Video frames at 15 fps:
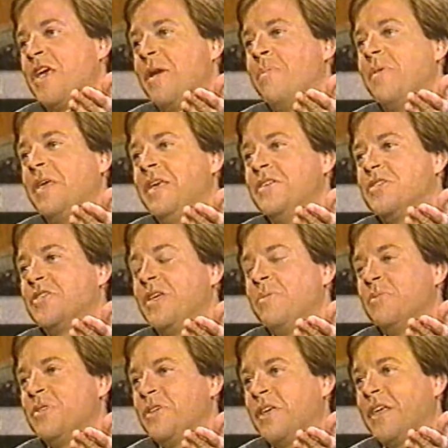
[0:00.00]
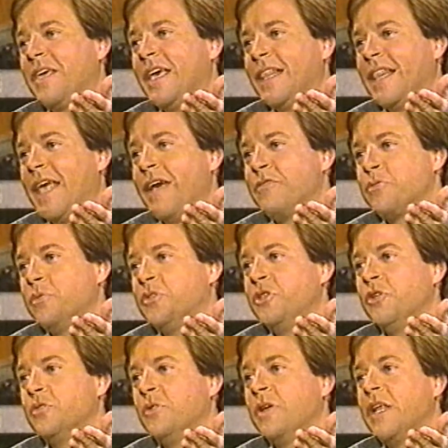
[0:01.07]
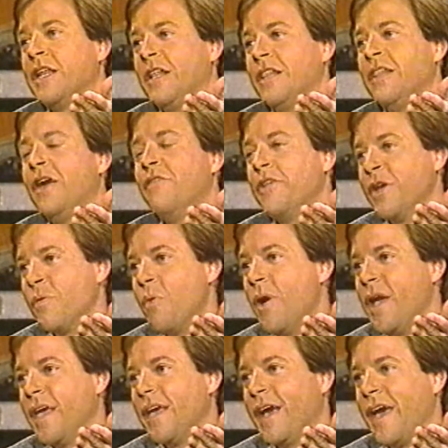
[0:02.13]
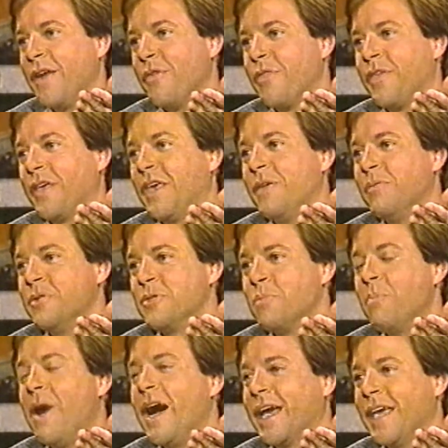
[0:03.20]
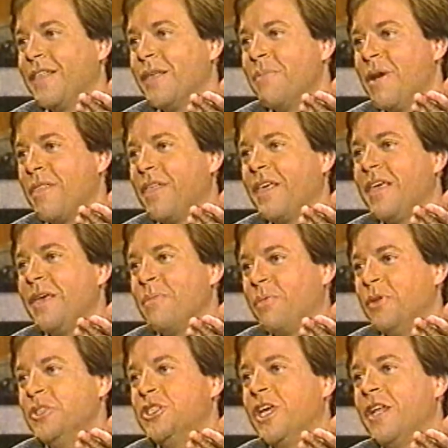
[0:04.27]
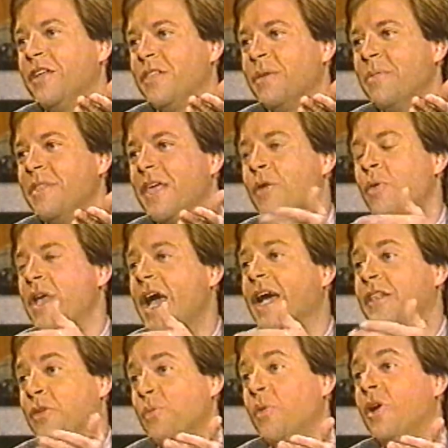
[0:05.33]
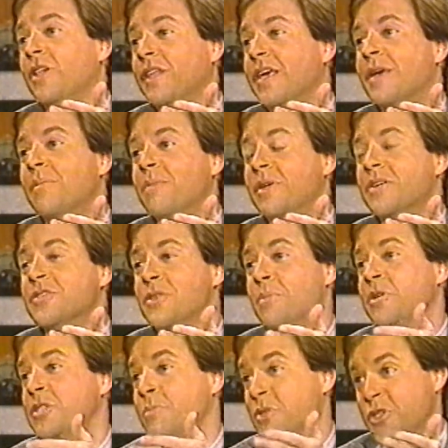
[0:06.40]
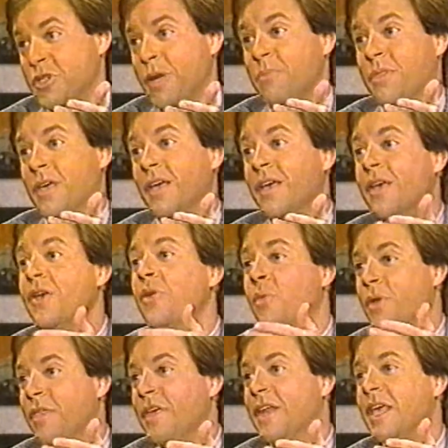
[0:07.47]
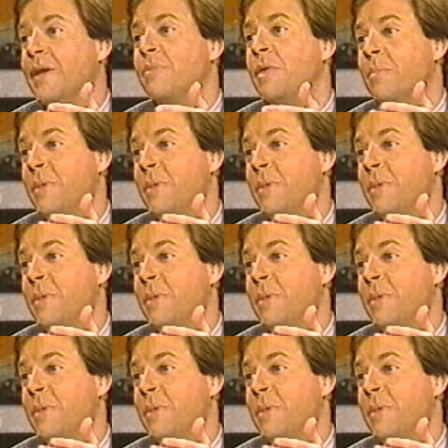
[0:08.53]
to him, he seemed to get laughs with children in a loving way. I don't think he was mocking them. I think he appreciated them, and they reacted well to him because there must have been something within him